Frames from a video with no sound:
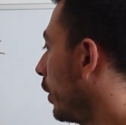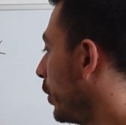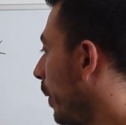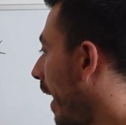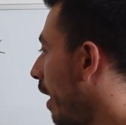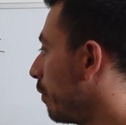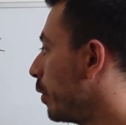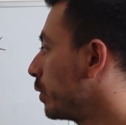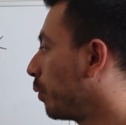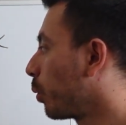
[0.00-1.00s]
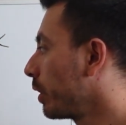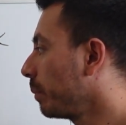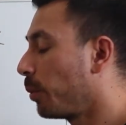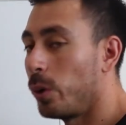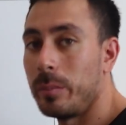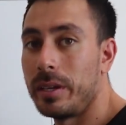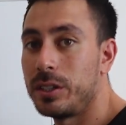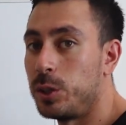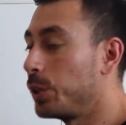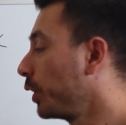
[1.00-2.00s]
You have those 40
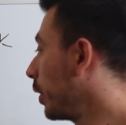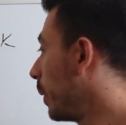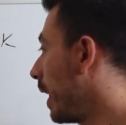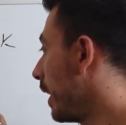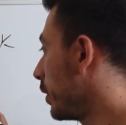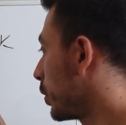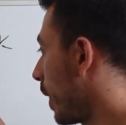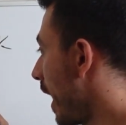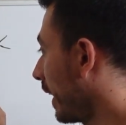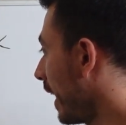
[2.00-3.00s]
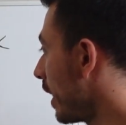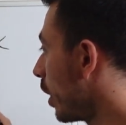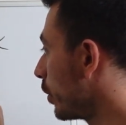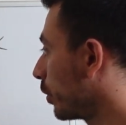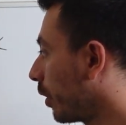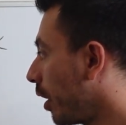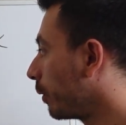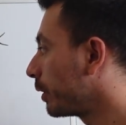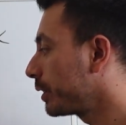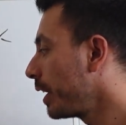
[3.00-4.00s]
appointments. You can go ahead and track
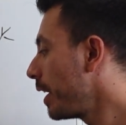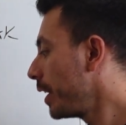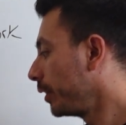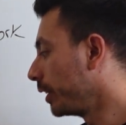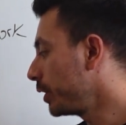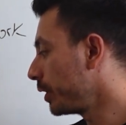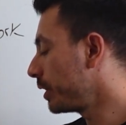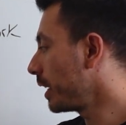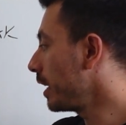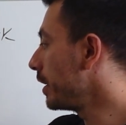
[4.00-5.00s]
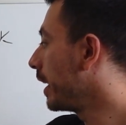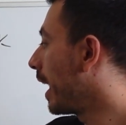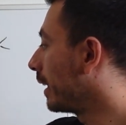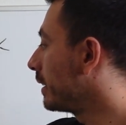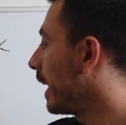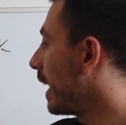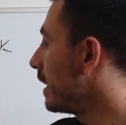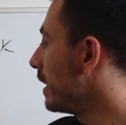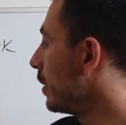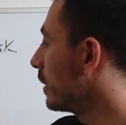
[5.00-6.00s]
$800. Let's just say you got
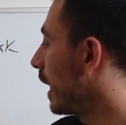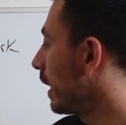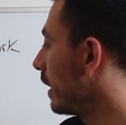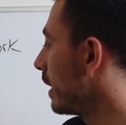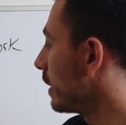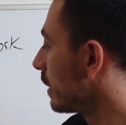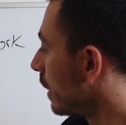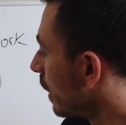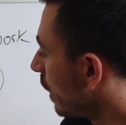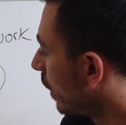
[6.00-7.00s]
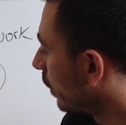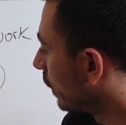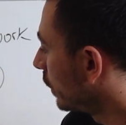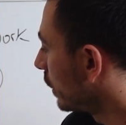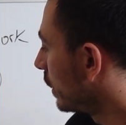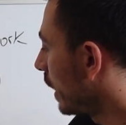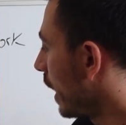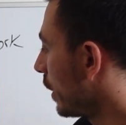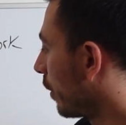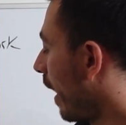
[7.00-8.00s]
10 deals out of this. Let's just
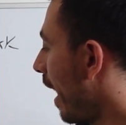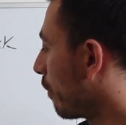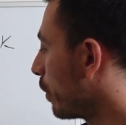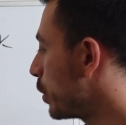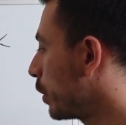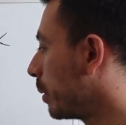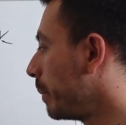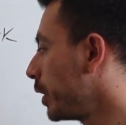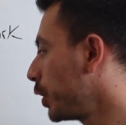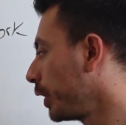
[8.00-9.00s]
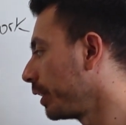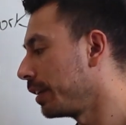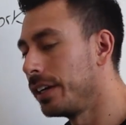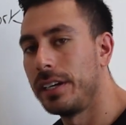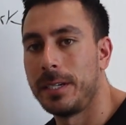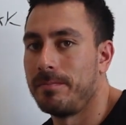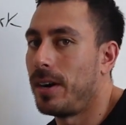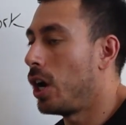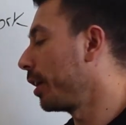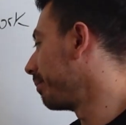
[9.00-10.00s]
say your average commission
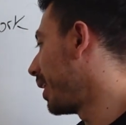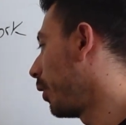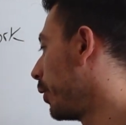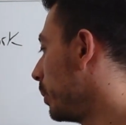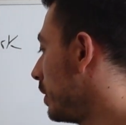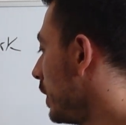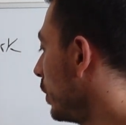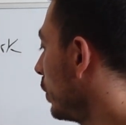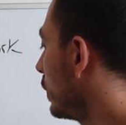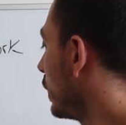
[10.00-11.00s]
on those deals